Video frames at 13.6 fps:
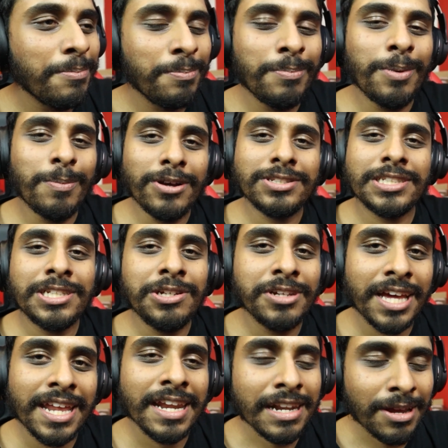Most of you
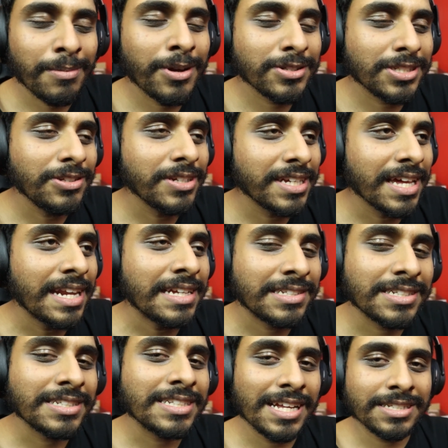get it, though. Most of you get it. It's
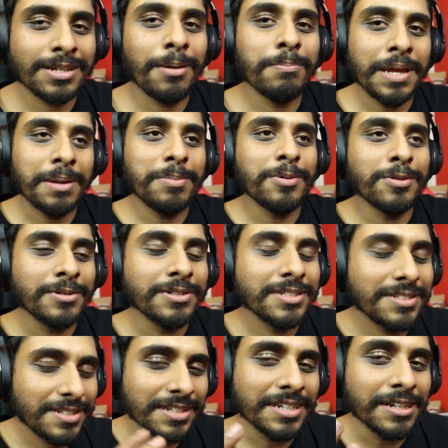just that some people,
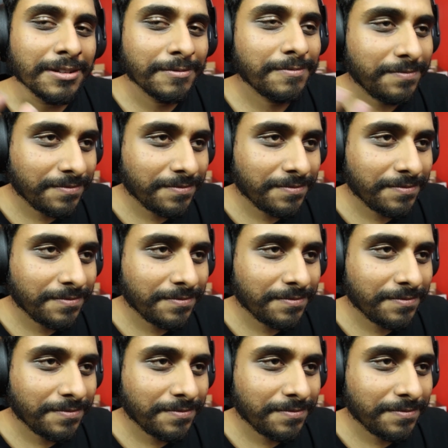you know...